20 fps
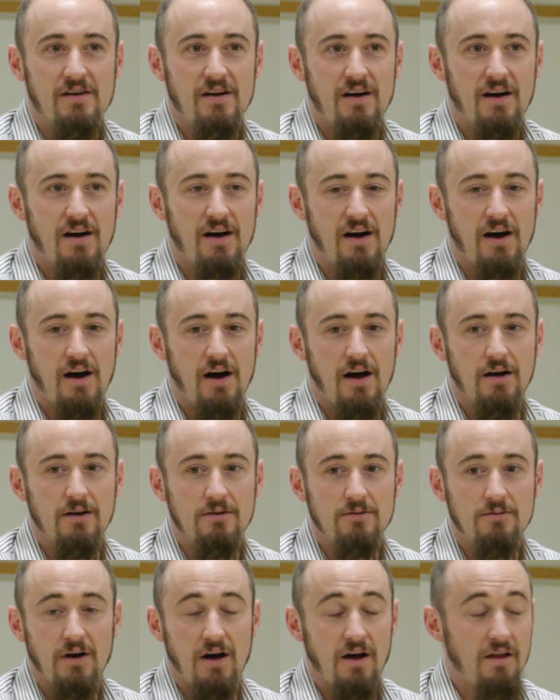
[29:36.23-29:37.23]

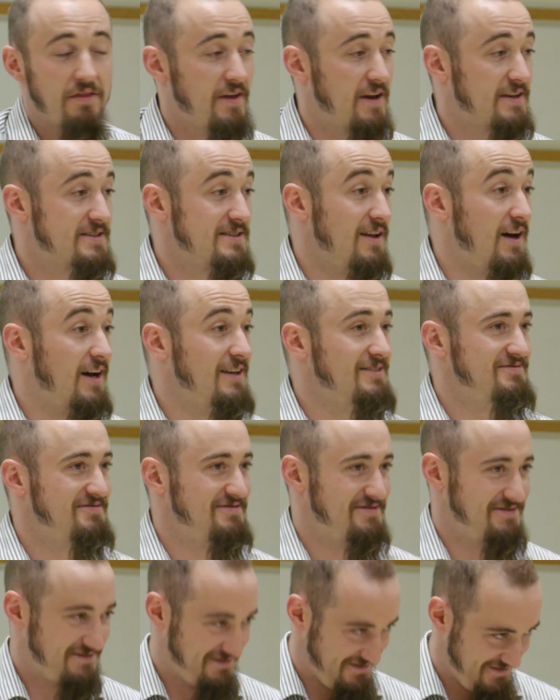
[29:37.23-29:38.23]
Well, thanks a lot.
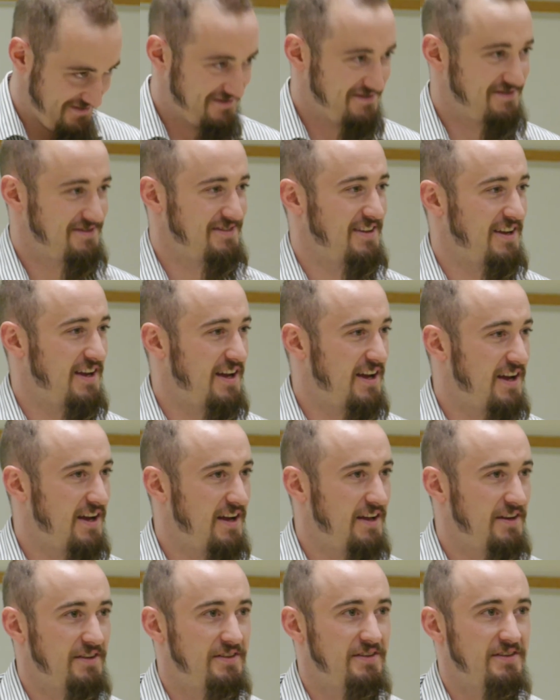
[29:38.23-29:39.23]

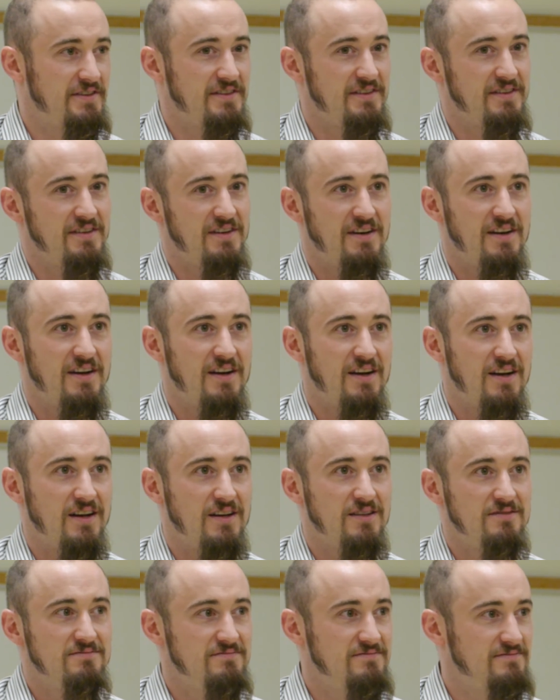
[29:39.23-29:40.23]
And,
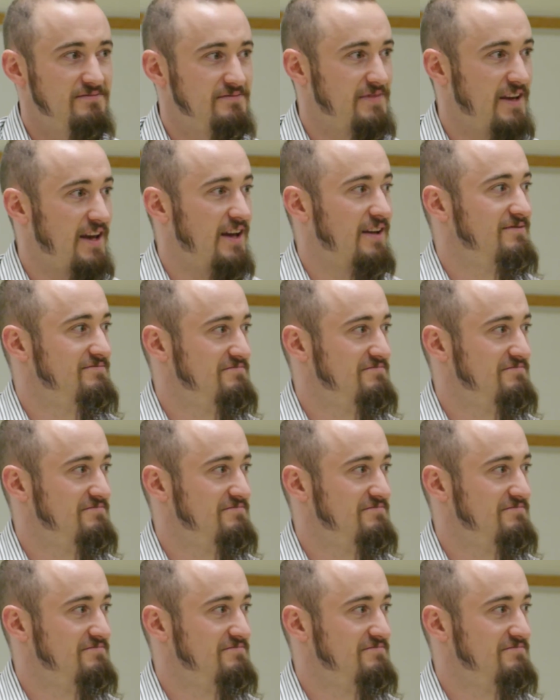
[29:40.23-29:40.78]
yeah.